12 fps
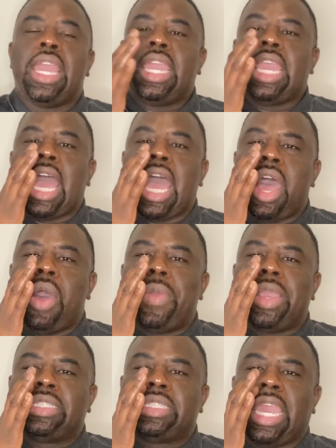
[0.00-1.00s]
He
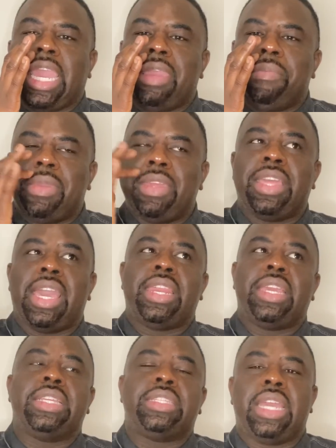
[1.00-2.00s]
always gave me that
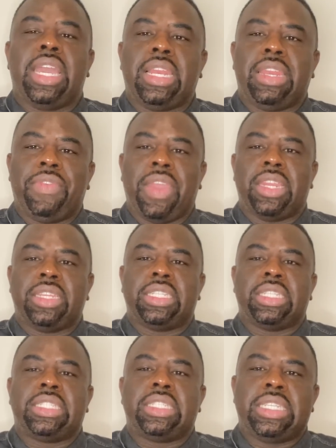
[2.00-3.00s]
his elevator
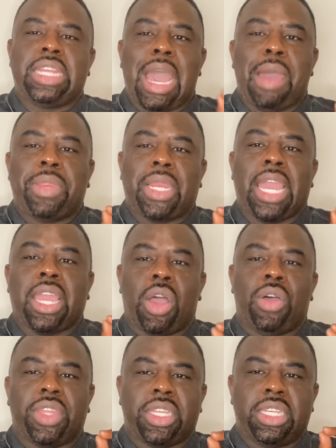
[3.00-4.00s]
just stopped like
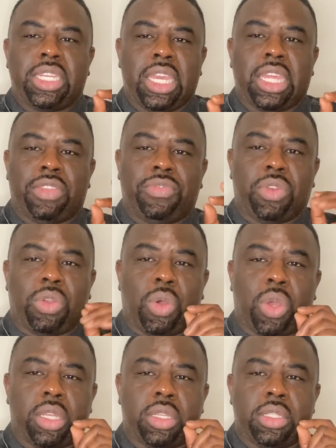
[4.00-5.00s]
on the 10th
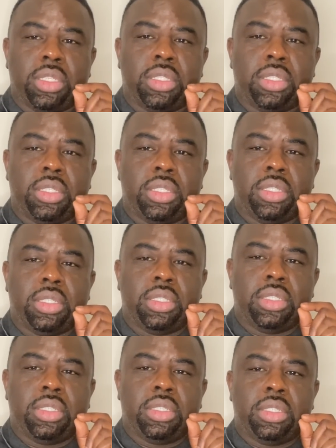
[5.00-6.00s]
floor.
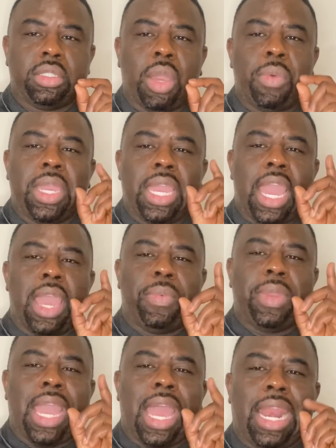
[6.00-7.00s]
And we
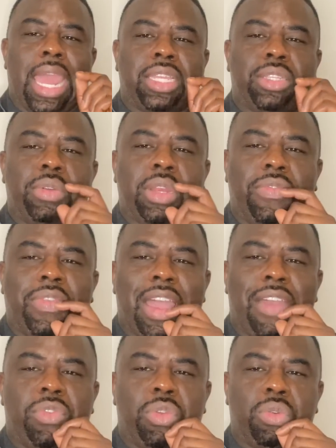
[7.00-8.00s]
got like
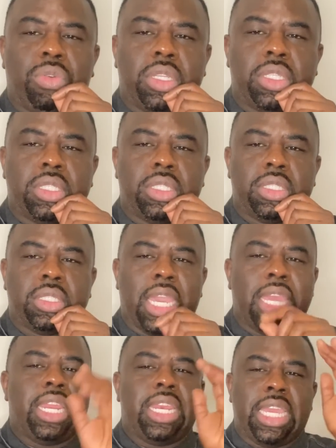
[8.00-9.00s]
25 floors.
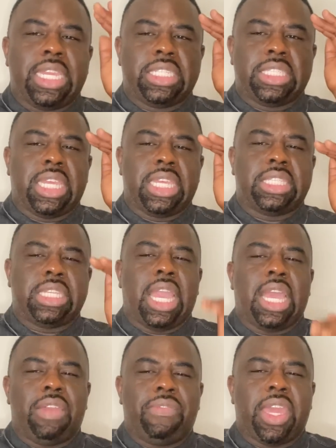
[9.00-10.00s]
And his
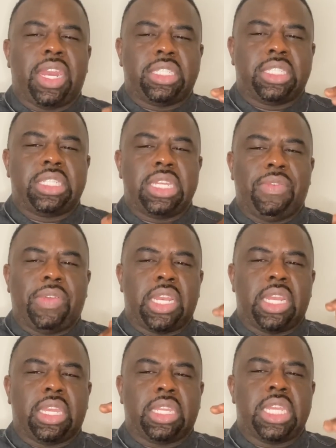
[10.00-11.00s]
elevator just never
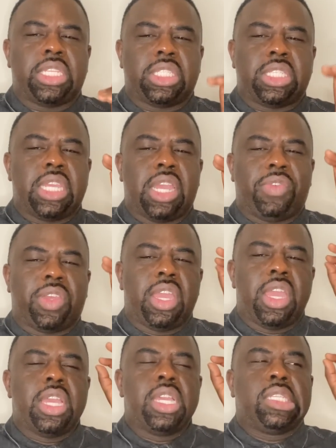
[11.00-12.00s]
looked, it just never
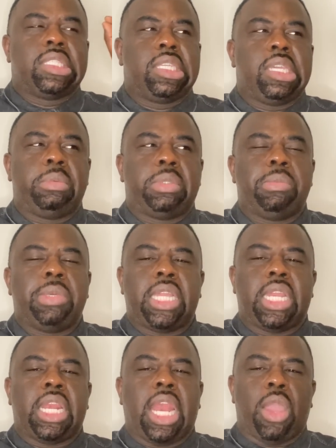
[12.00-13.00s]
seemed to me
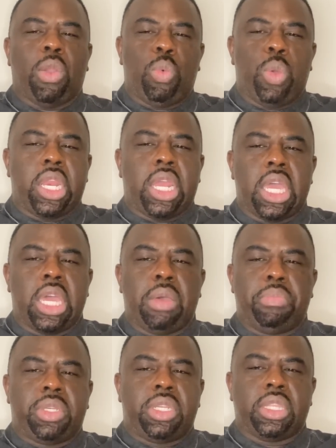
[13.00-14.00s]
that it like went
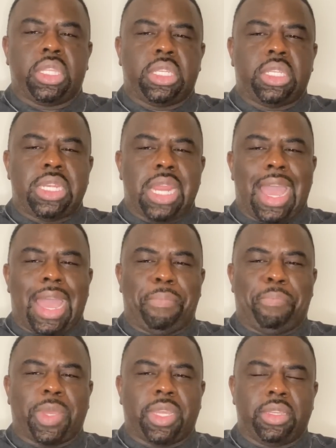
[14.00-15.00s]
up to the top.
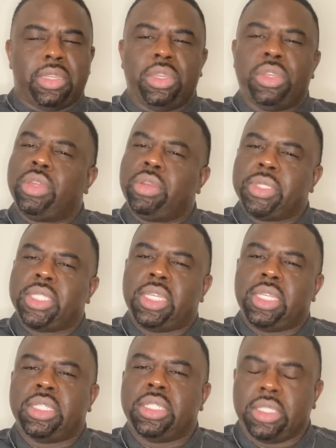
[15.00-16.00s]
You know what I'm
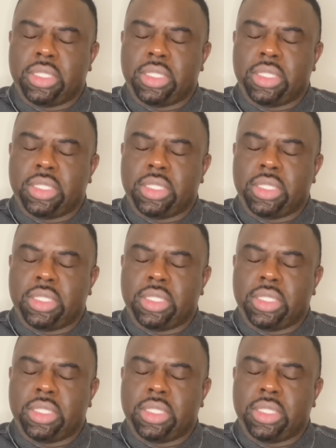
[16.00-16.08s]
saying?